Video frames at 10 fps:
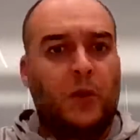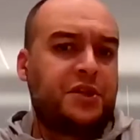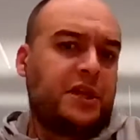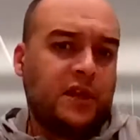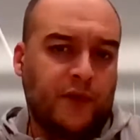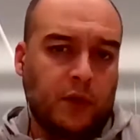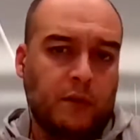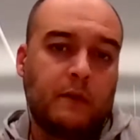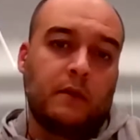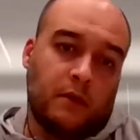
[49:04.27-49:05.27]
want an interview.
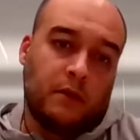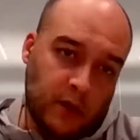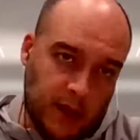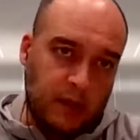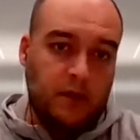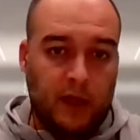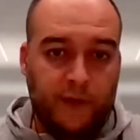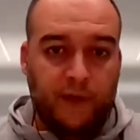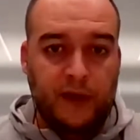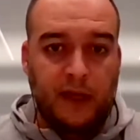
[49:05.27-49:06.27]
Okay,
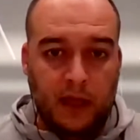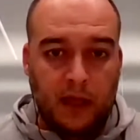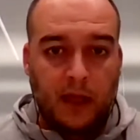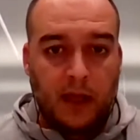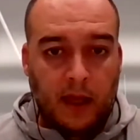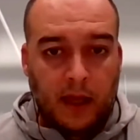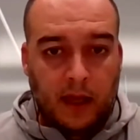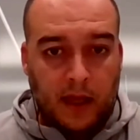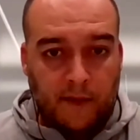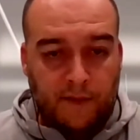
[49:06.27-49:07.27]
if
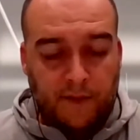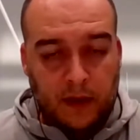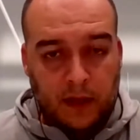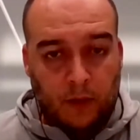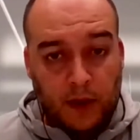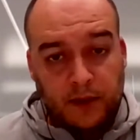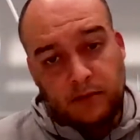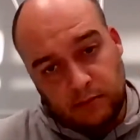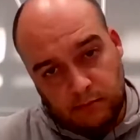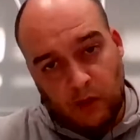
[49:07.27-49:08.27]
we want,
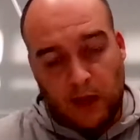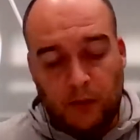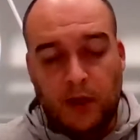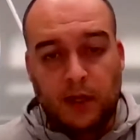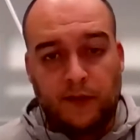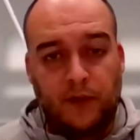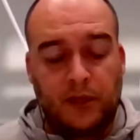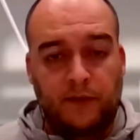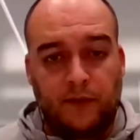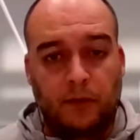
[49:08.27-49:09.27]
okay, we're gonna give an
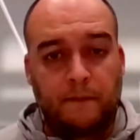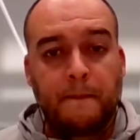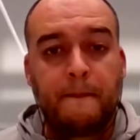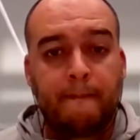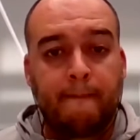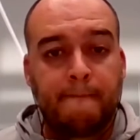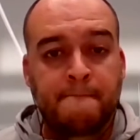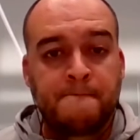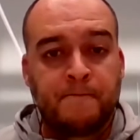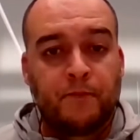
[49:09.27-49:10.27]
interview.
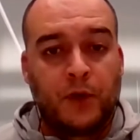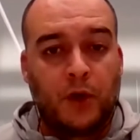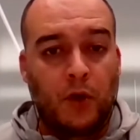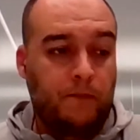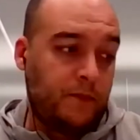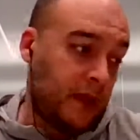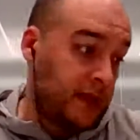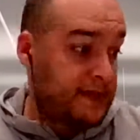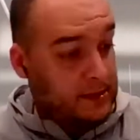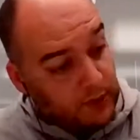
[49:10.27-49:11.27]
And
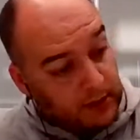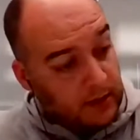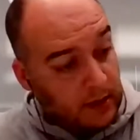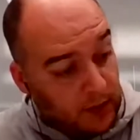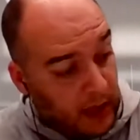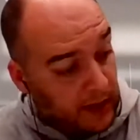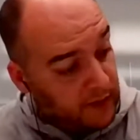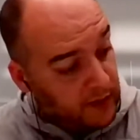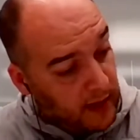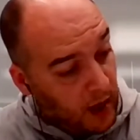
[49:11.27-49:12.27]
this we
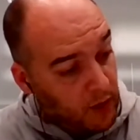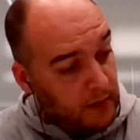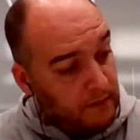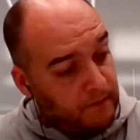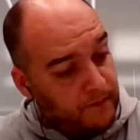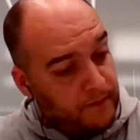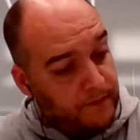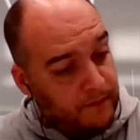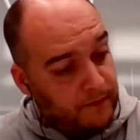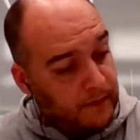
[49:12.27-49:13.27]
have our
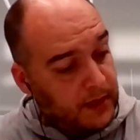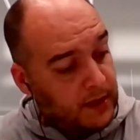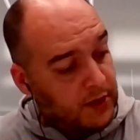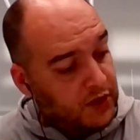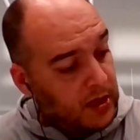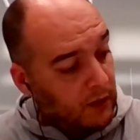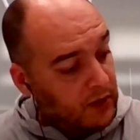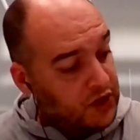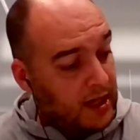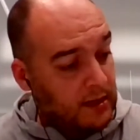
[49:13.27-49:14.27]

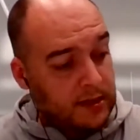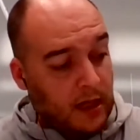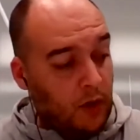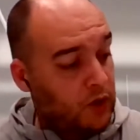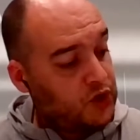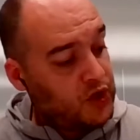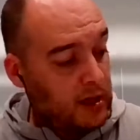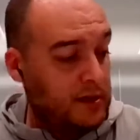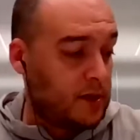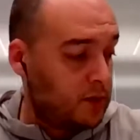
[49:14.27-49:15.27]
channels, our own
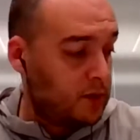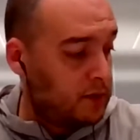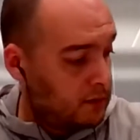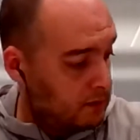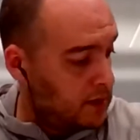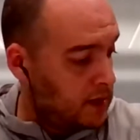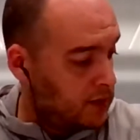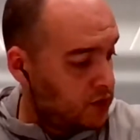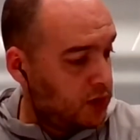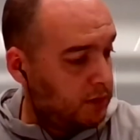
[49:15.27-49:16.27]
channels, the
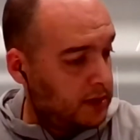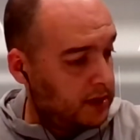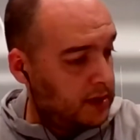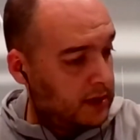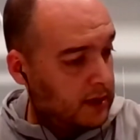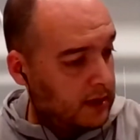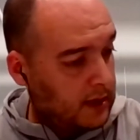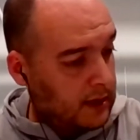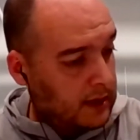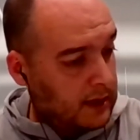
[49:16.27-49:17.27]
social media,
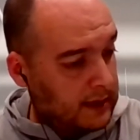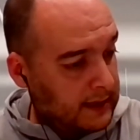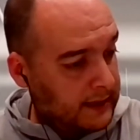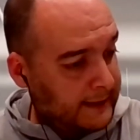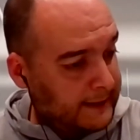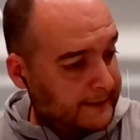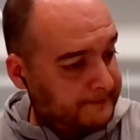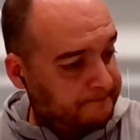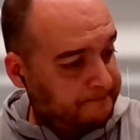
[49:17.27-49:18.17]
the